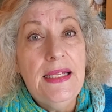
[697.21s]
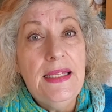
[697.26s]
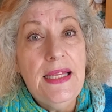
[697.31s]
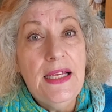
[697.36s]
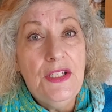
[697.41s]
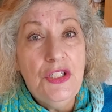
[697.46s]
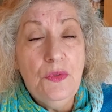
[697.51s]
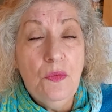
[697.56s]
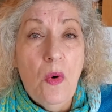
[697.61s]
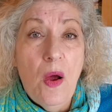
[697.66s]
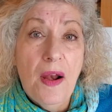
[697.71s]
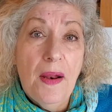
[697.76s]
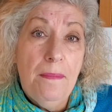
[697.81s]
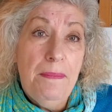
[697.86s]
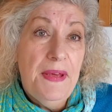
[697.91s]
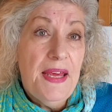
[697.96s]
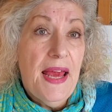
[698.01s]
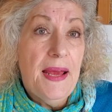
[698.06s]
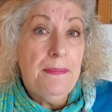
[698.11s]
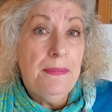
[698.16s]
that you want to
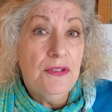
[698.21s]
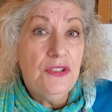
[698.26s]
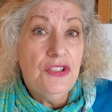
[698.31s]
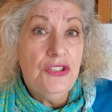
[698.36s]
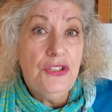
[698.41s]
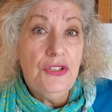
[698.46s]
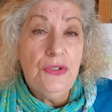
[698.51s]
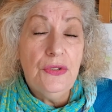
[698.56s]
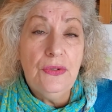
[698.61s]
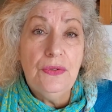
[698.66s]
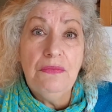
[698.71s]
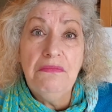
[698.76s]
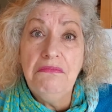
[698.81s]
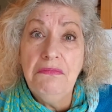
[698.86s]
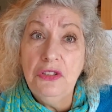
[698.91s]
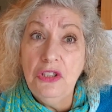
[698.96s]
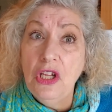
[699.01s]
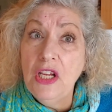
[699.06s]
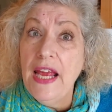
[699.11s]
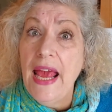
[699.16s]
be able to
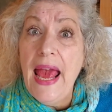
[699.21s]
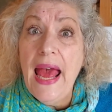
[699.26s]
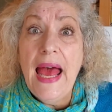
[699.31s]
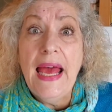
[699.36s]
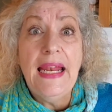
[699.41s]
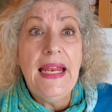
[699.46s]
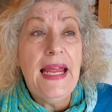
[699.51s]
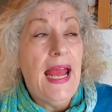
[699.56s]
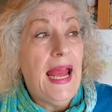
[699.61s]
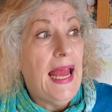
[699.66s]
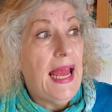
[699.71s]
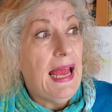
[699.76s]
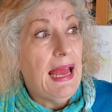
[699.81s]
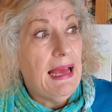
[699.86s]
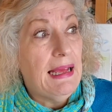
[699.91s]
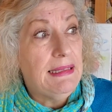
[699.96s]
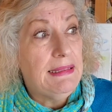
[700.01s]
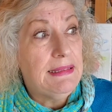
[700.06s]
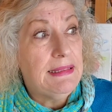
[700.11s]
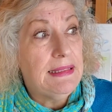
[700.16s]
look at
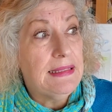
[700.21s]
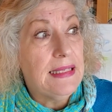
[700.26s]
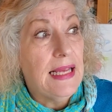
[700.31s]
and